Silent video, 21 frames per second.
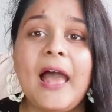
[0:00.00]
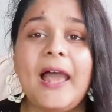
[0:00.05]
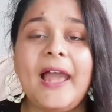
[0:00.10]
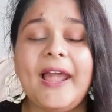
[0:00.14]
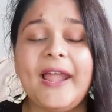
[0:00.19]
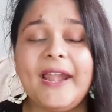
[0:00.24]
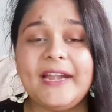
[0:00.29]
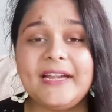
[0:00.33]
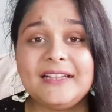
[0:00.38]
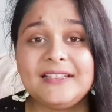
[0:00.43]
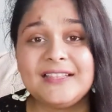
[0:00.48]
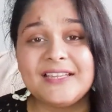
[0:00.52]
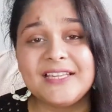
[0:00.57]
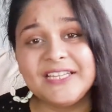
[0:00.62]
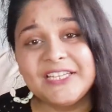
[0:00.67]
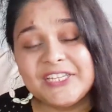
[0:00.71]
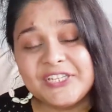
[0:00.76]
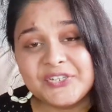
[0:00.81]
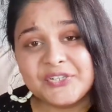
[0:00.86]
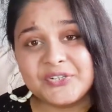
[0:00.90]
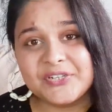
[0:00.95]
And
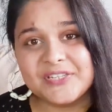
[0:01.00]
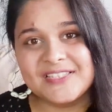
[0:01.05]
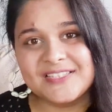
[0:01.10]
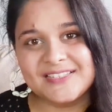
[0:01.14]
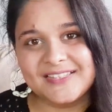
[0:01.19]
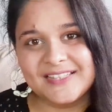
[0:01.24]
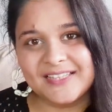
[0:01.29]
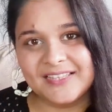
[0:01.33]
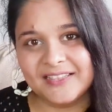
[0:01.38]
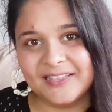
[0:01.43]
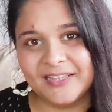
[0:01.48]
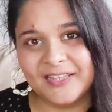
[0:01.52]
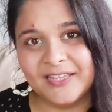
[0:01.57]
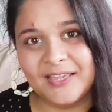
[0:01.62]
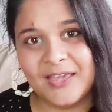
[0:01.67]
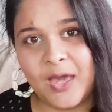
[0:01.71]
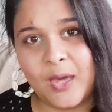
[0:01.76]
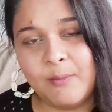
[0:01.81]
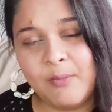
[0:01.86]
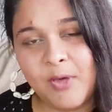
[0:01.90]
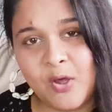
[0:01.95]
the interesting thing
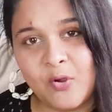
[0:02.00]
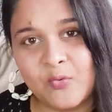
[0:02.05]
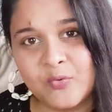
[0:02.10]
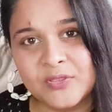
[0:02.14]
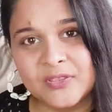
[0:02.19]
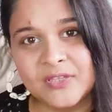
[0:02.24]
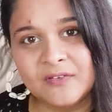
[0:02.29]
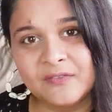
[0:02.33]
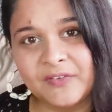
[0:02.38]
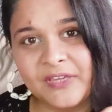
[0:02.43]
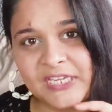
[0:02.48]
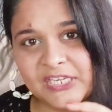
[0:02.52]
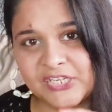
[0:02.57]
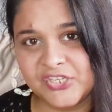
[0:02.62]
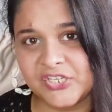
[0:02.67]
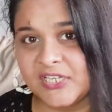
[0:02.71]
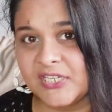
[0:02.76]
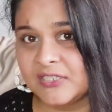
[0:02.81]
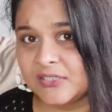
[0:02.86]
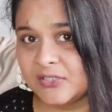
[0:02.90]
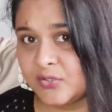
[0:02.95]
about the way
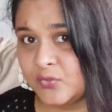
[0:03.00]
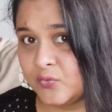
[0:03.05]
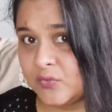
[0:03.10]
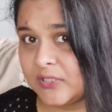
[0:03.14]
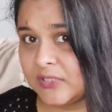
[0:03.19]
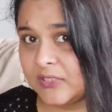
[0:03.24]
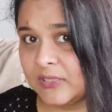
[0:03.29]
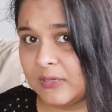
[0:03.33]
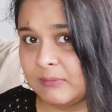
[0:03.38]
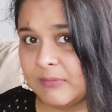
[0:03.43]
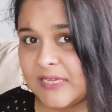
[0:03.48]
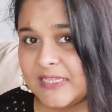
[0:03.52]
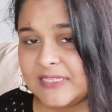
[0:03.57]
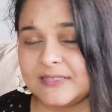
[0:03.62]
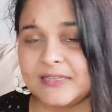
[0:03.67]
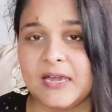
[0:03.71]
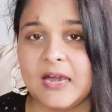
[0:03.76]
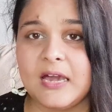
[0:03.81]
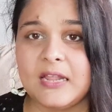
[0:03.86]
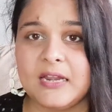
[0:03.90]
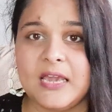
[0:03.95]
she is using the
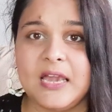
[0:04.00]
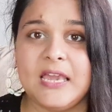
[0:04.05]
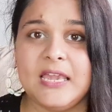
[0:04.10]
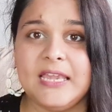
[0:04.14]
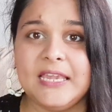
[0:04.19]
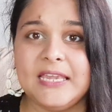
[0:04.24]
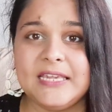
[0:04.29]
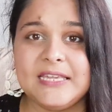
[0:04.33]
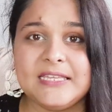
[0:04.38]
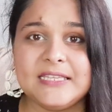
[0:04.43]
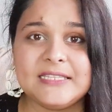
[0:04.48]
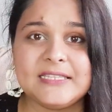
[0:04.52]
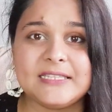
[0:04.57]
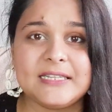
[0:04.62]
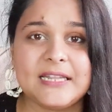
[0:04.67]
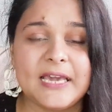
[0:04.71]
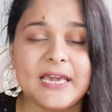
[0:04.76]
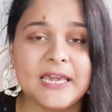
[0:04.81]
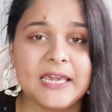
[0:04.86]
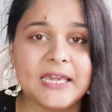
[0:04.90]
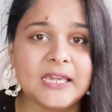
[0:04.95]
mascara is
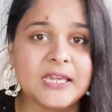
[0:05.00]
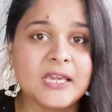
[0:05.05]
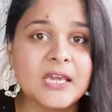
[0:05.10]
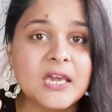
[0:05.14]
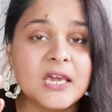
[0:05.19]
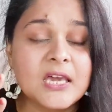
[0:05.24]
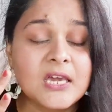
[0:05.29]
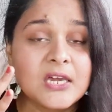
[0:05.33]
like